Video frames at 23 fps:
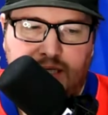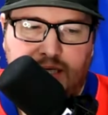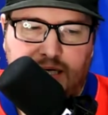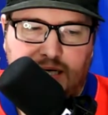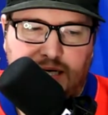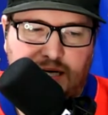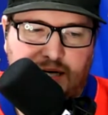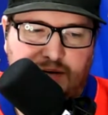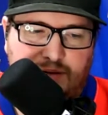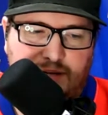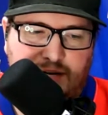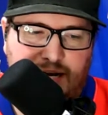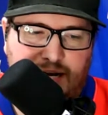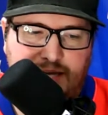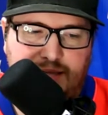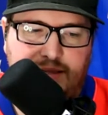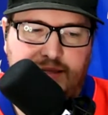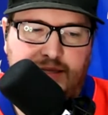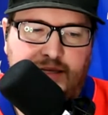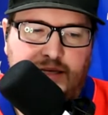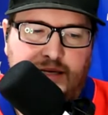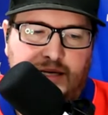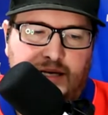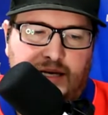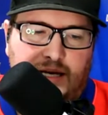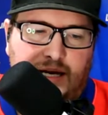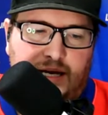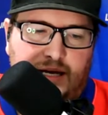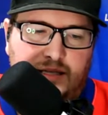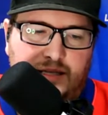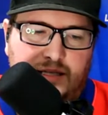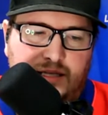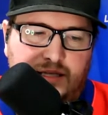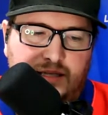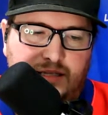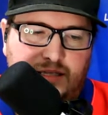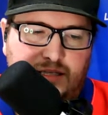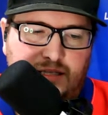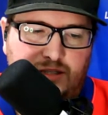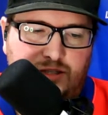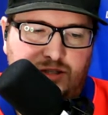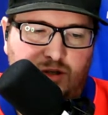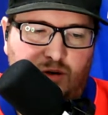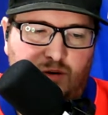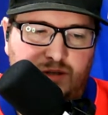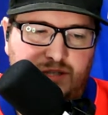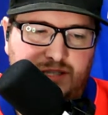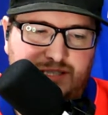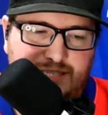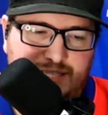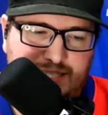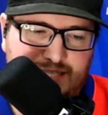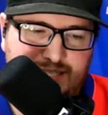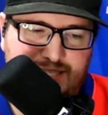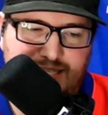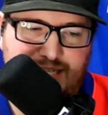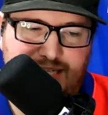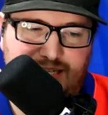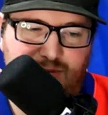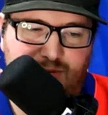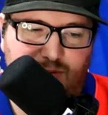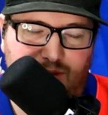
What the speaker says: the 9th, and then the show on the 16th.